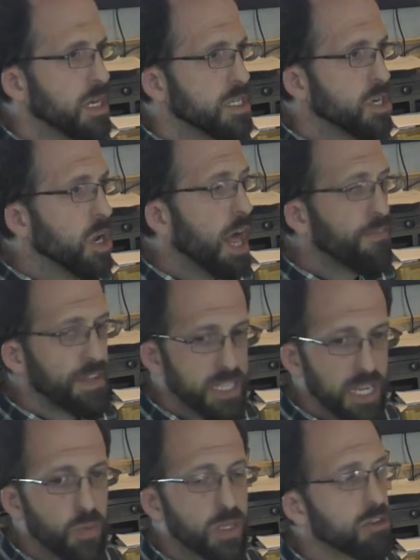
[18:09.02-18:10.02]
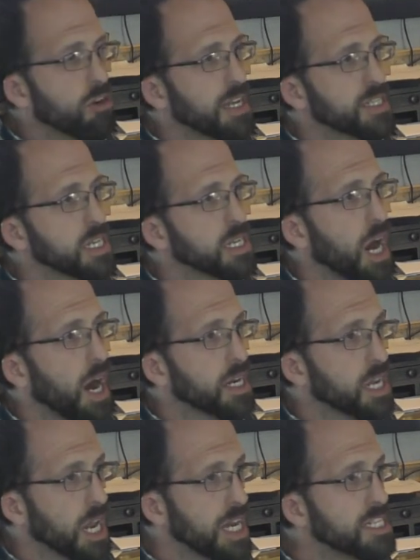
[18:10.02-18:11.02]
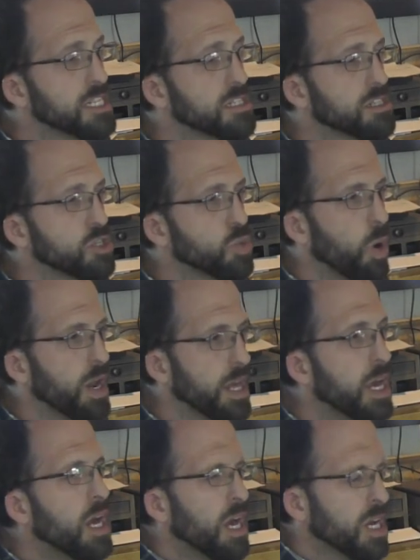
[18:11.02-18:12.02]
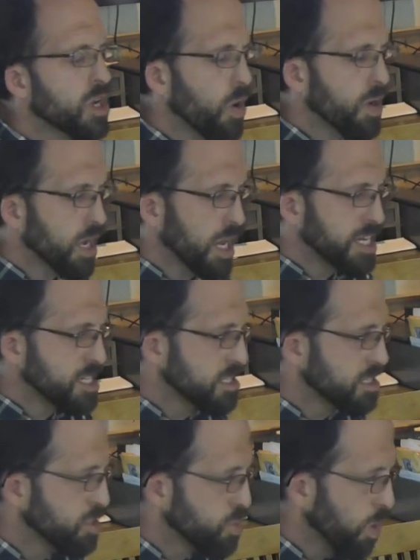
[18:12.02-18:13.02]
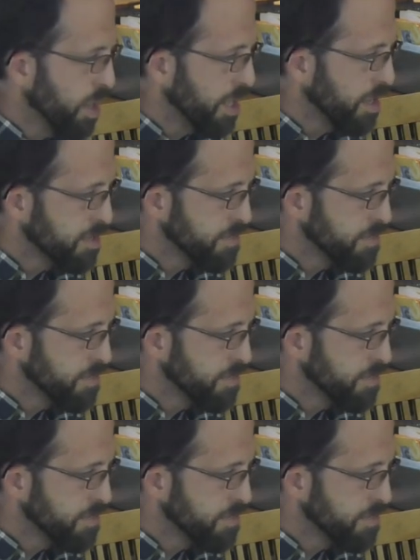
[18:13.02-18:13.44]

Your life is hidden with Christ in God. Galatians 2:20. Go to Galatians 2:20.